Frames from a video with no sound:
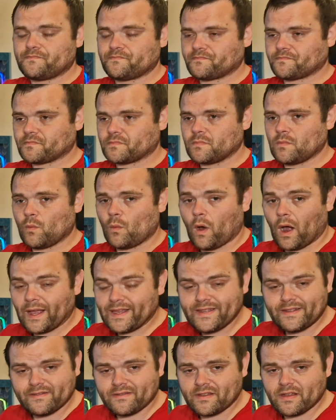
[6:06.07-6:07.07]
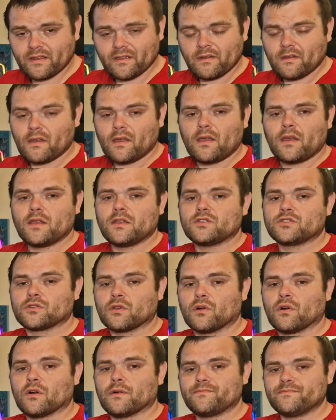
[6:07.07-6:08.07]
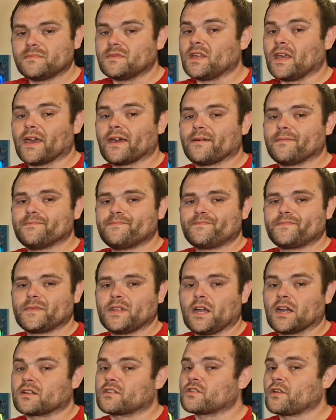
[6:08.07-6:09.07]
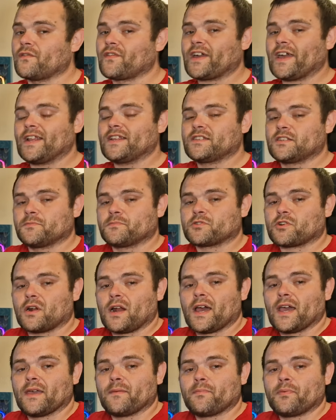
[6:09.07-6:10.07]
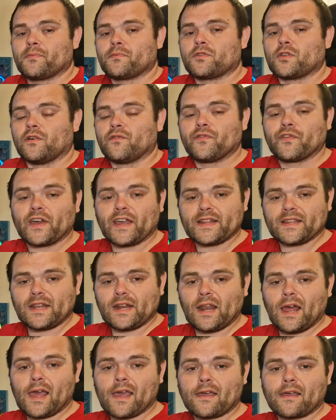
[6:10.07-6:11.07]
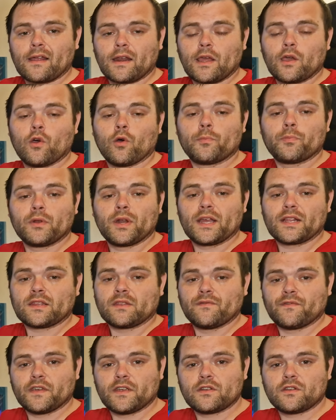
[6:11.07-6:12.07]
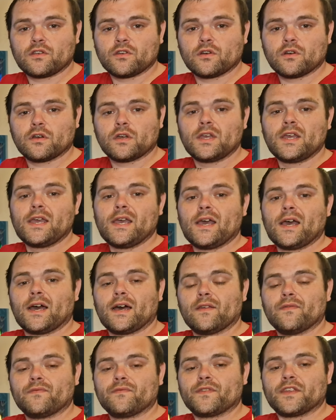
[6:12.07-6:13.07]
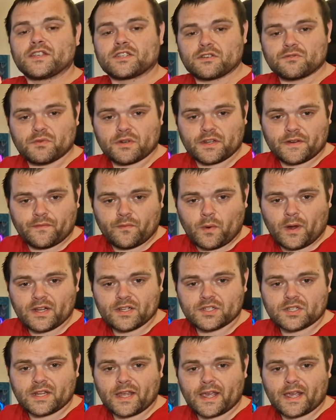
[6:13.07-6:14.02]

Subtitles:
white. So, yeah. Look, don't forget to subscribe. Don't forget to like. And I hope you liked the video. And this is Richard Welshtech.